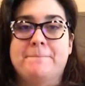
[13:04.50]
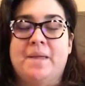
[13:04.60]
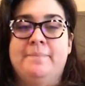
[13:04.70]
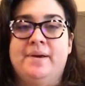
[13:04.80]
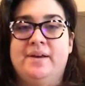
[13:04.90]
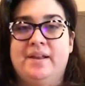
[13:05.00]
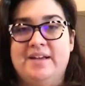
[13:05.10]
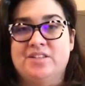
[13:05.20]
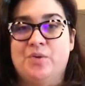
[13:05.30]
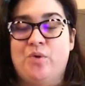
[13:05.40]
but
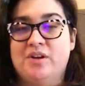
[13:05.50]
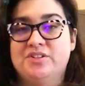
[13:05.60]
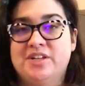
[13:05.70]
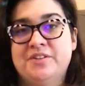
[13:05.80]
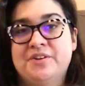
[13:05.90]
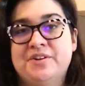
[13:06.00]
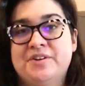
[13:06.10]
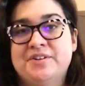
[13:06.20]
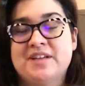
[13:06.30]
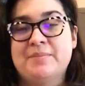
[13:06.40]
as I watched
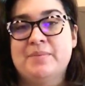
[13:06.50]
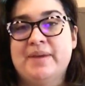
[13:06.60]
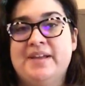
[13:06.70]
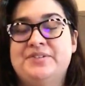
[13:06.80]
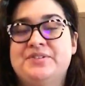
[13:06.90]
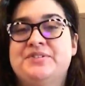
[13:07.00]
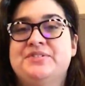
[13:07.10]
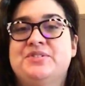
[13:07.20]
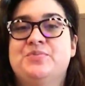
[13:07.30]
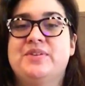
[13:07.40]
other diamond
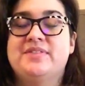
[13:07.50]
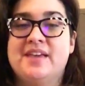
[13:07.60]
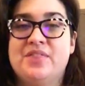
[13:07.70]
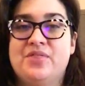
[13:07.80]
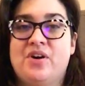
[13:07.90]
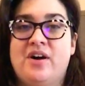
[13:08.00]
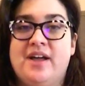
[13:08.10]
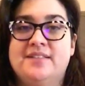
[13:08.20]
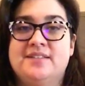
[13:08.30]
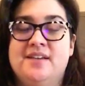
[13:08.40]
painters and what they
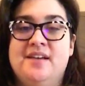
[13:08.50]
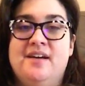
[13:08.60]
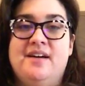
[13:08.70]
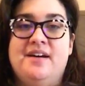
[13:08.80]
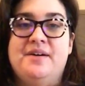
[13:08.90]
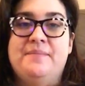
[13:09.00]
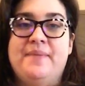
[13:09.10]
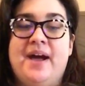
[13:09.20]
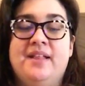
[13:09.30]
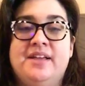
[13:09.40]
thought,
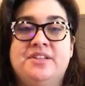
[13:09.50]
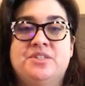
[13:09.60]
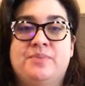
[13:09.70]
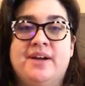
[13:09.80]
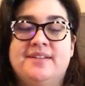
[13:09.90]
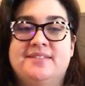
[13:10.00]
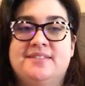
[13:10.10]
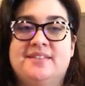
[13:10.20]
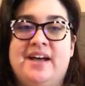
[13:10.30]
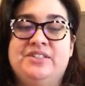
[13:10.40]

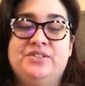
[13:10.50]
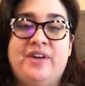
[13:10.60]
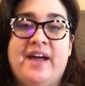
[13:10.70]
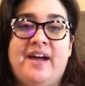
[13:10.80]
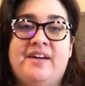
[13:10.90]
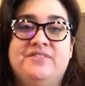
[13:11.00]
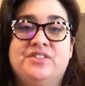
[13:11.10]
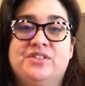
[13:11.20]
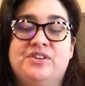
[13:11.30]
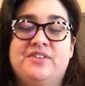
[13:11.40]
AliExpress, I do have
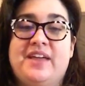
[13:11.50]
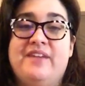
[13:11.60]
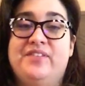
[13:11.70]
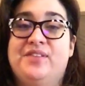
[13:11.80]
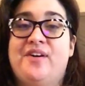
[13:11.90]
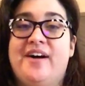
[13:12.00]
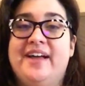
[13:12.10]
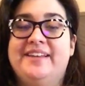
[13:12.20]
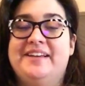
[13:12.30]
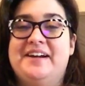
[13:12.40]
to look. They have a
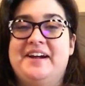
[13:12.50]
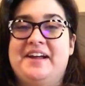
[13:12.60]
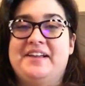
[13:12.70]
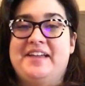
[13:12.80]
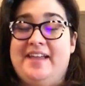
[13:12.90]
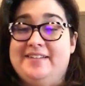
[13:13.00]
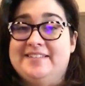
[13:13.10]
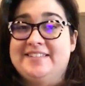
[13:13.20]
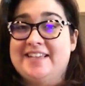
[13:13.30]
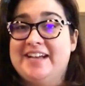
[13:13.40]
lot. I can't
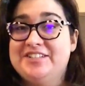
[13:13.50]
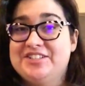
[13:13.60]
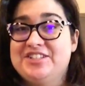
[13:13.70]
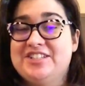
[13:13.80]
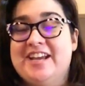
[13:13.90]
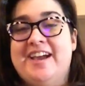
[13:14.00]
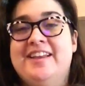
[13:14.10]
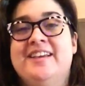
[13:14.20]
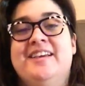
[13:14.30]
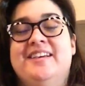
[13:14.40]
decide just yet
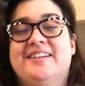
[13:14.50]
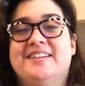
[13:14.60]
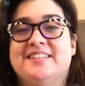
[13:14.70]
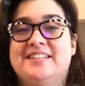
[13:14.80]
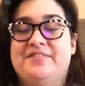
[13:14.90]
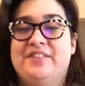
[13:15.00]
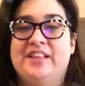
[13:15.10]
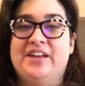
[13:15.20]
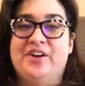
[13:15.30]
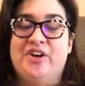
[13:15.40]
because I
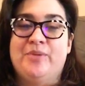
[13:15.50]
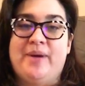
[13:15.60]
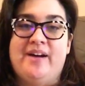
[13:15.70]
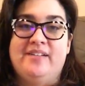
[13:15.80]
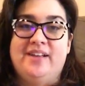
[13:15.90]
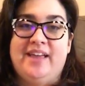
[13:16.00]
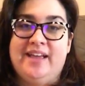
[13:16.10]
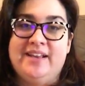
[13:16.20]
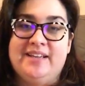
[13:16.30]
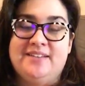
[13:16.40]
definitely heard about
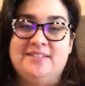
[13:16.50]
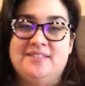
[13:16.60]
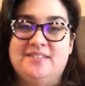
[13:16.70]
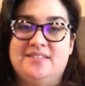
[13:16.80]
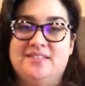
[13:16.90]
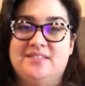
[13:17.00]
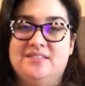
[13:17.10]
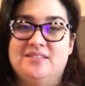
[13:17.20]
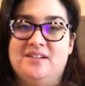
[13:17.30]
Annie's